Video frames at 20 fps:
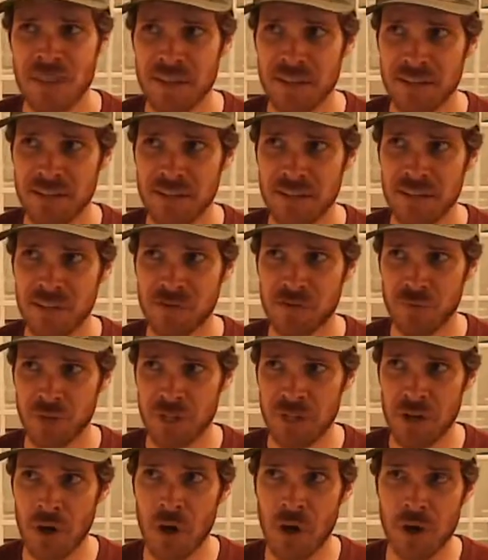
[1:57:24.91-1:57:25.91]
it's
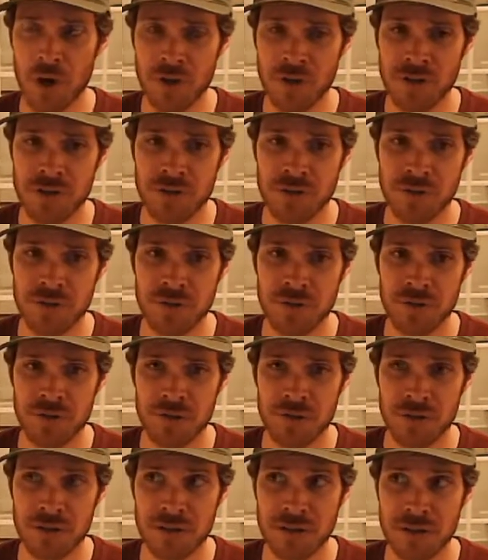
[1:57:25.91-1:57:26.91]
really hard to
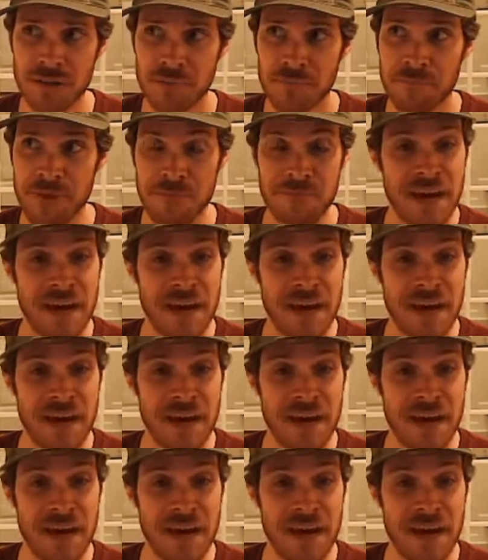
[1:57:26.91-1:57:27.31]
be